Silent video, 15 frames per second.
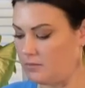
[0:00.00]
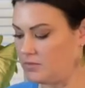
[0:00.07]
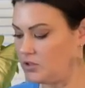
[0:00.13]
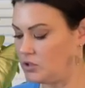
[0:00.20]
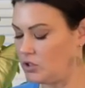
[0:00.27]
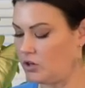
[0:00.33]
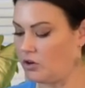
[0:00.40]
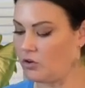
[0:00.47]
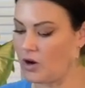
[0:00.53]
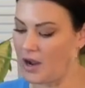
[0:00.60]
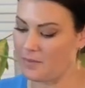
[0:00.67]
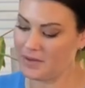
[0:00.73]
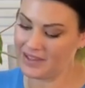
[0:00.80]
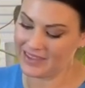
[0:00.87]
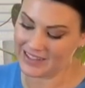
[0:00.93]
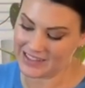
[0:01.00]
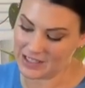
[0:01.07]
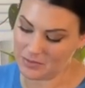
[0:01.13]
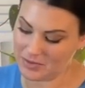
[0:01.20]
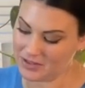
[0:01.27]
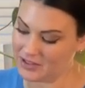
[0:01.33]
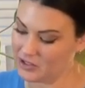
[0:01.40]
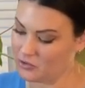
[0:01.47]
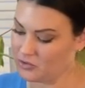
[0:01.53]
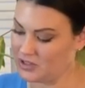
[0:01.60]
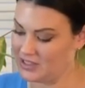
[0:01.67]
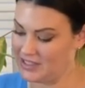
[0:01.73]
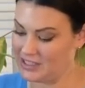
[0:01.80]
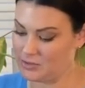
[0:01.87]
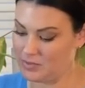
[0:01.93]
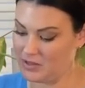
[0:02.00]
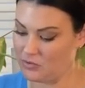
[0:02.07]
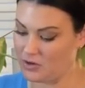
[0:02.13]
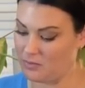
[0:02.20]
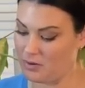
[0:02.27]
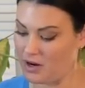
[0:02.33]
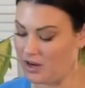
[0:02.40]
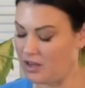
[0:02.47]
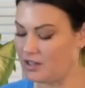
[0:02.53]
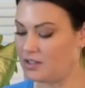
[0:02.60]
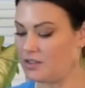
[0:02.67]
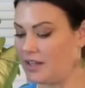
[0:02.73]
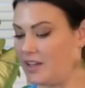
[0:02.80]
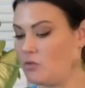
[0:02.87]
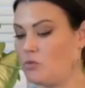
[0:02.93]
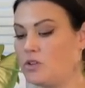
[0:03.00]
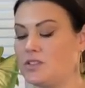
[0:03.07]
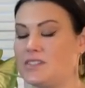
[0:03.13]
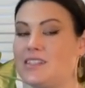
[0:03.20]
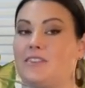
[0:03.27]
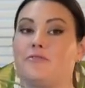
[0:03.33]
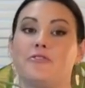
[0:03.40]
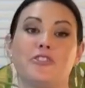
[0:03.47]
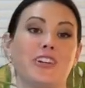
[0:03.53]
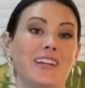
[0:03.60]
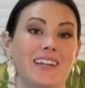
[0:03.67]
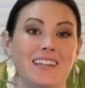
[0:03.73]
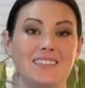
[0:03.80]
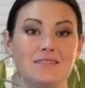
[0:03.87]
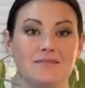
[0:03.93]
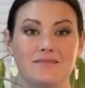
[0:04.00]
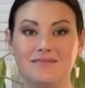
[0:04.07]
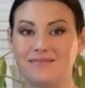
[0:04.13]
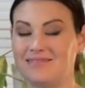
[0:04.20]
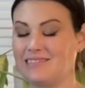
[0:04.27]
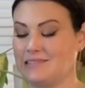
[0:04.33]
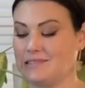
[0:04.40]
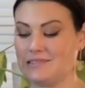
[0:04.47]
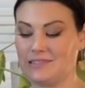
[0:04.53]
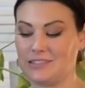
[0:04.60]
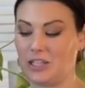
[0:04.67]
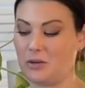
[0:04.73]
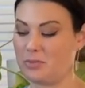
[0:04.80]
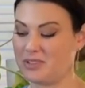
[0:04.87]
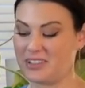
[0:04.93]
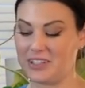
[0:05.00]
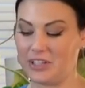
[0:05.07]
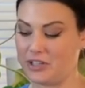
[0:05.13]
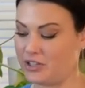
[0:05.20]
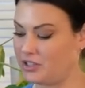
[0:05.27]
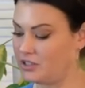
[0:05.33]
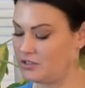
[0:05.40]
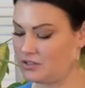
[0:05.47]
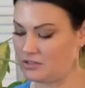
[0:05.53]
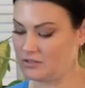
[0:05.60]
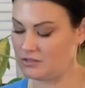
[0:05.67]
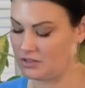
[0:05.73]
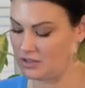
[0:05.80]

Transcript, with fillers: so, I mean, they typically only need to be repotted like once every couple of years.